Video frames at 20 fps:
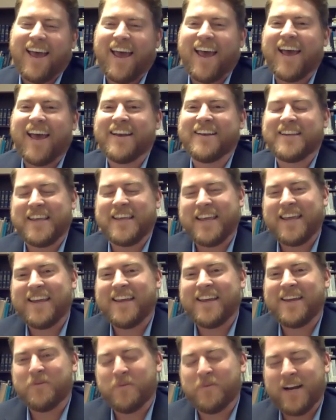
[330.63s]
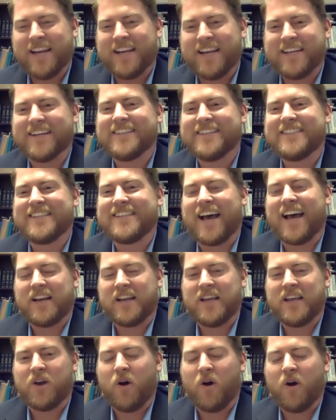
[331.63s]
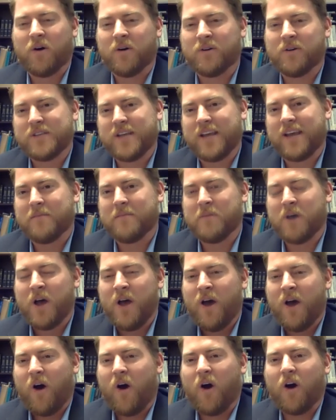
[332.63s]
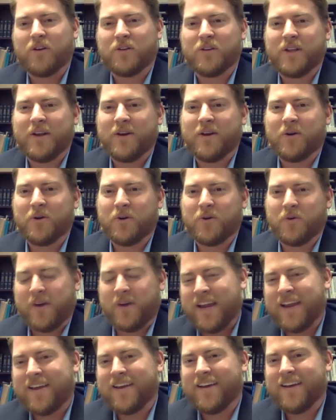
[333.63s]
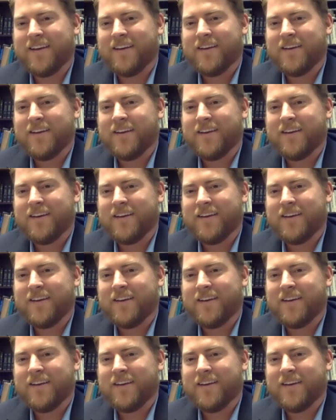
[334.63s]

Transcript: And he, when he does that, he calls him our little Greek.